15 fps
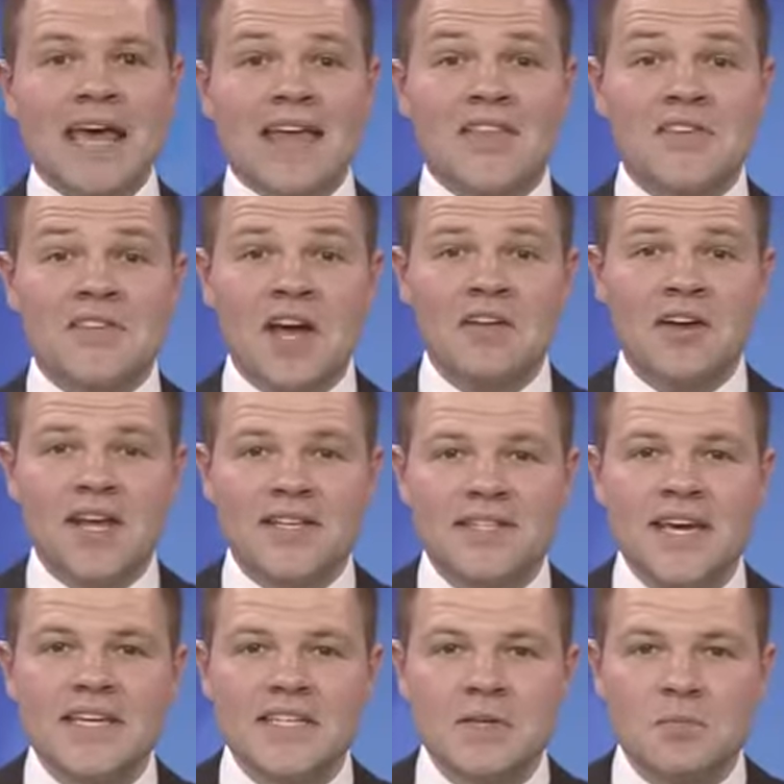This holiday
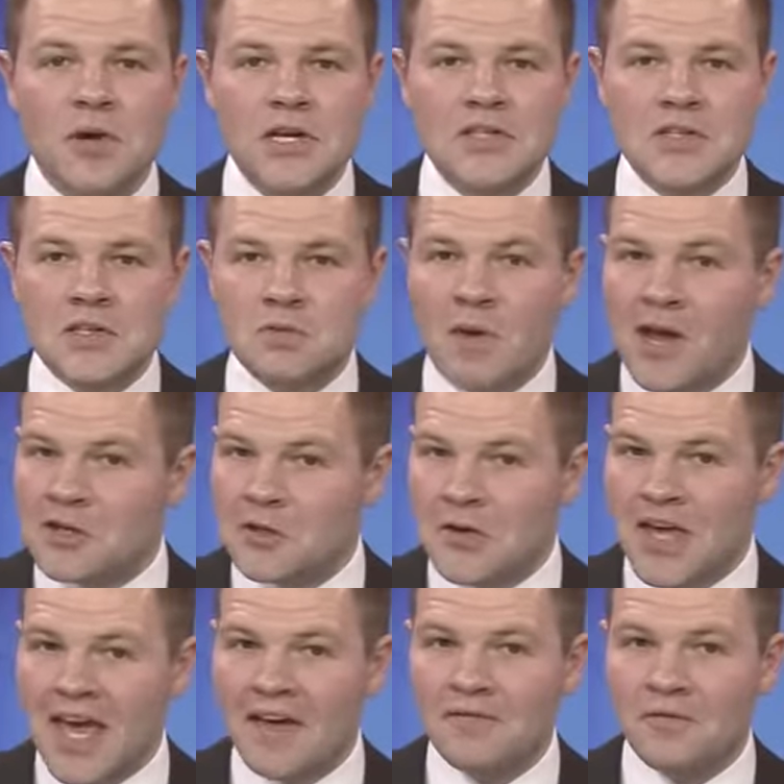season brings a special
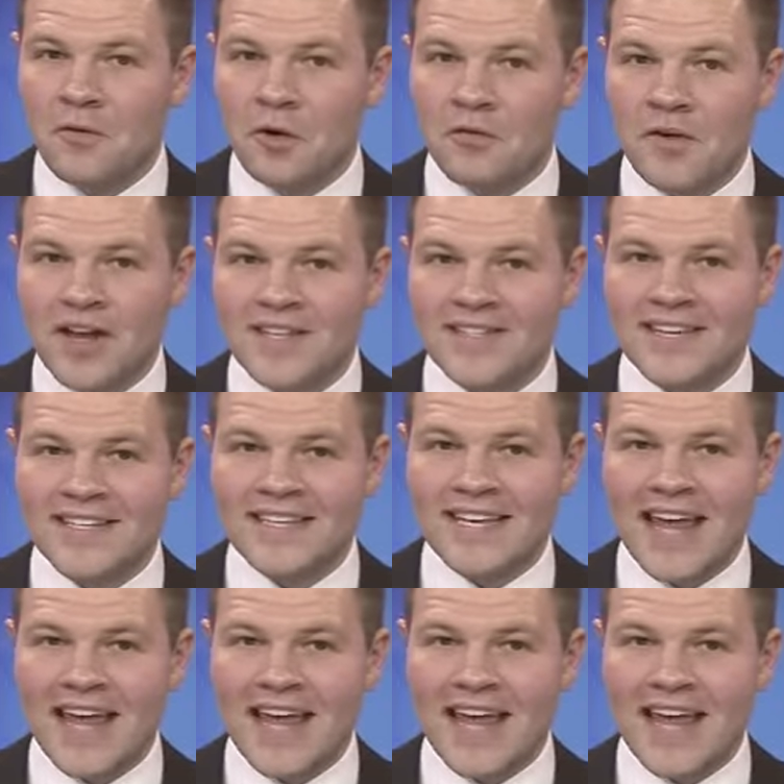gift for Franciscan